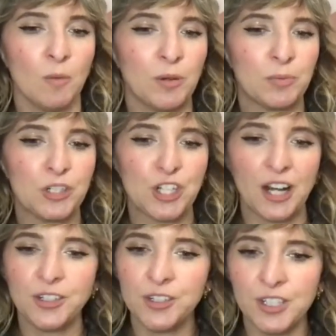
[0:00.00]
but
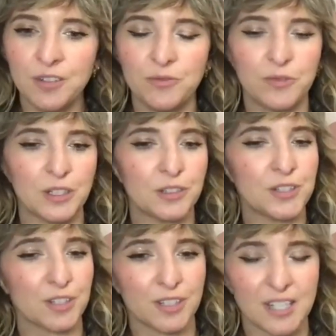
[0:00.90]
projectors can feel
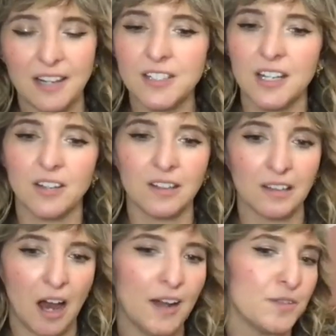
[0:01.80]
success in a
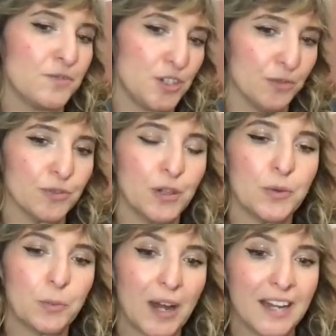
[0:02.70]
lot of
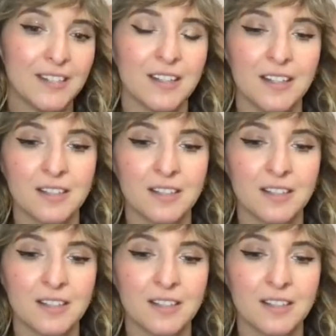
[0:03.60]
different ways.